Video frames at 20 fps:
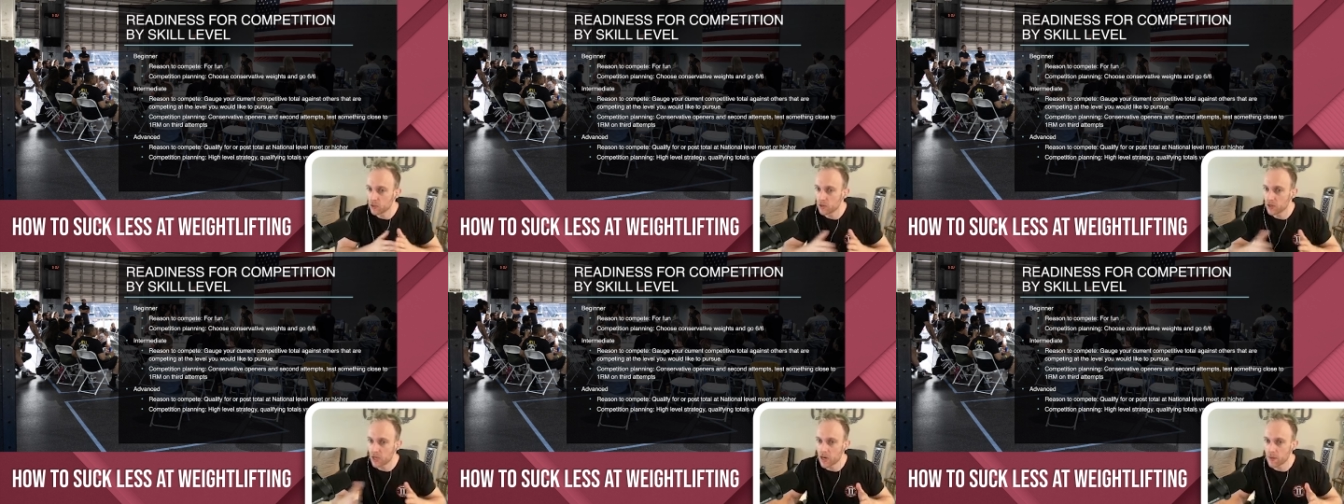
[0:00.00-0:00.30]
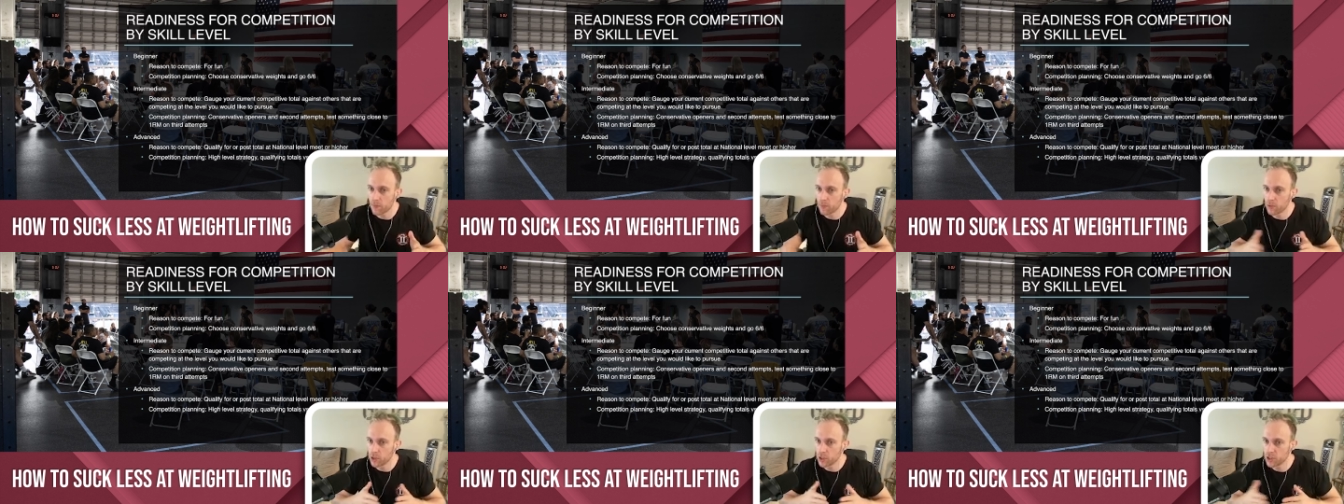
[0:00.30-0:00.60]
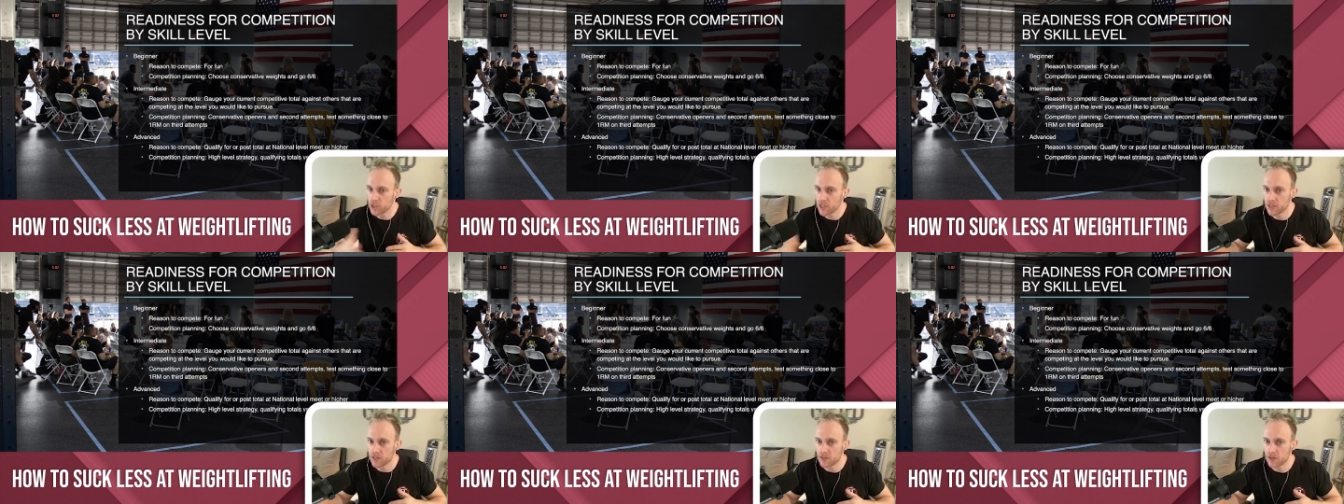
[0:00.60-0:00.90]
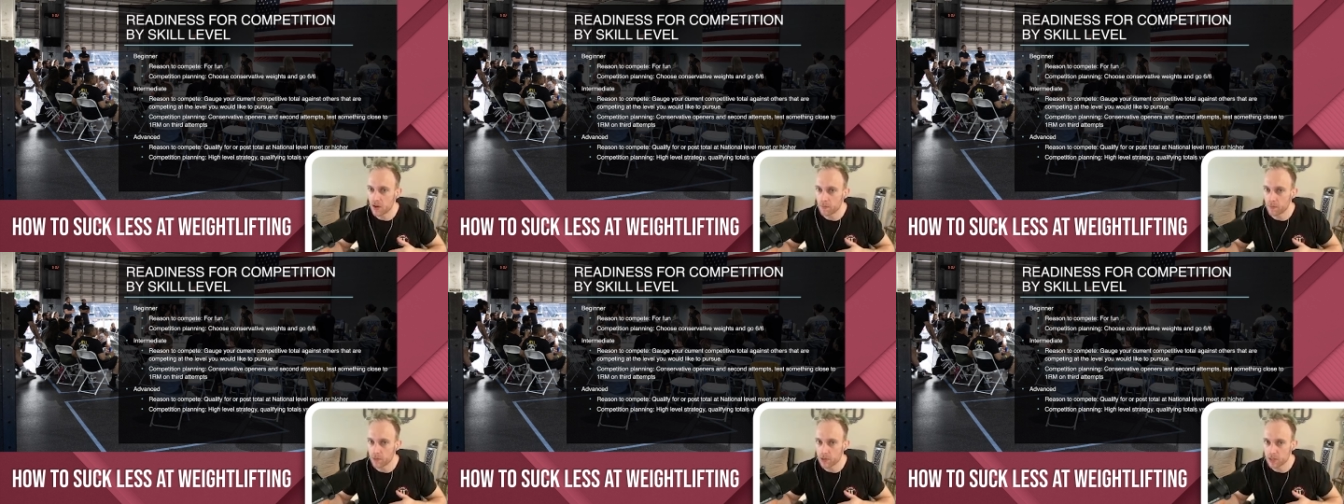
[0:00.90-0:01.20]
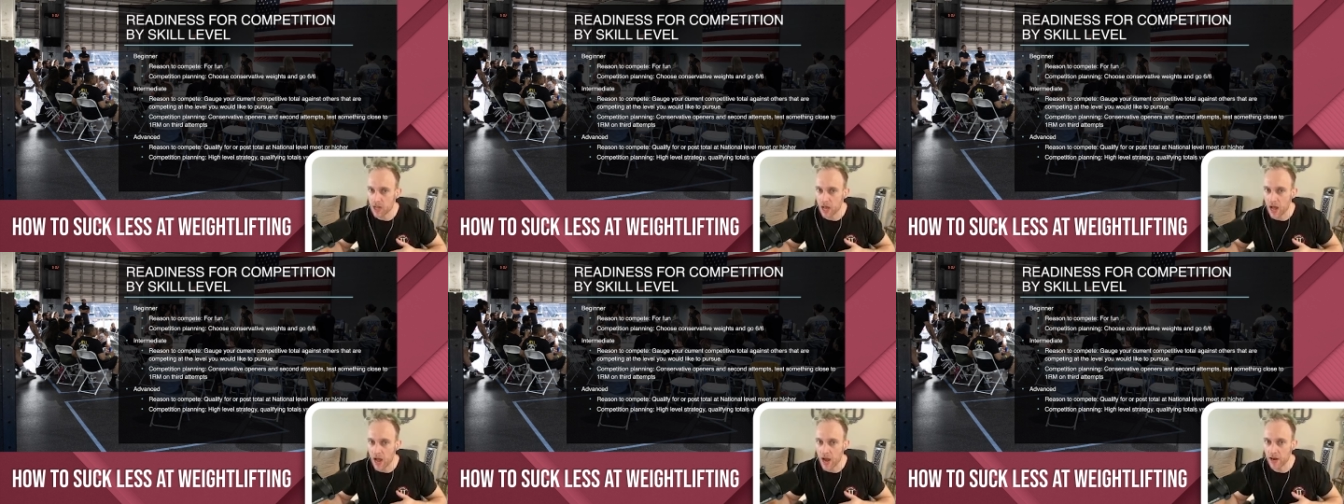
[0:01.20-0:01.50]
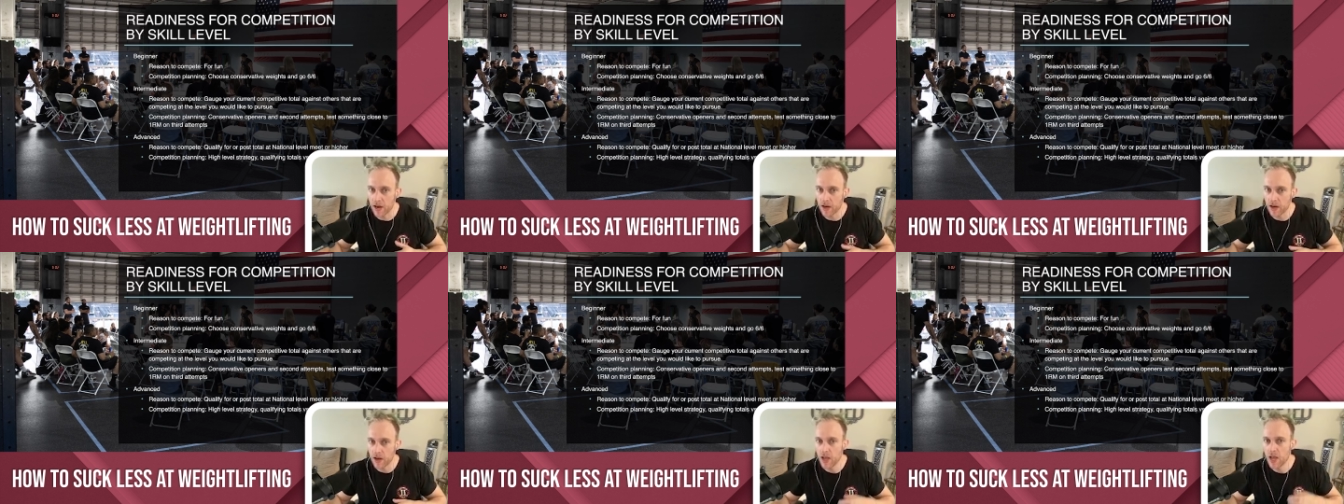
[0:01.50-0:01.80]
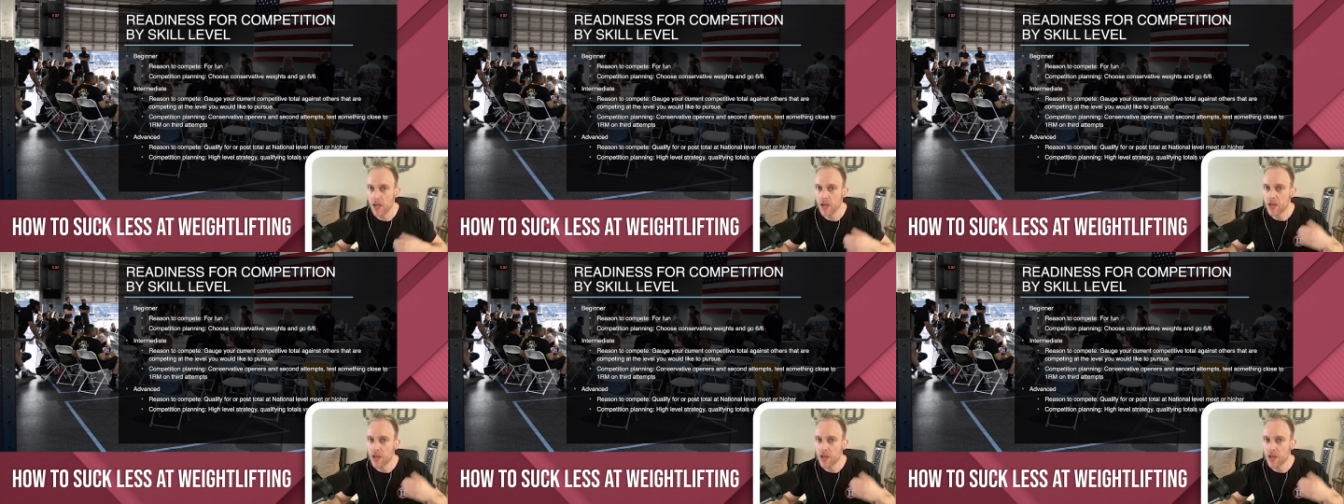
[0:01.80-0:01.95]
you can kind of push these numbers higher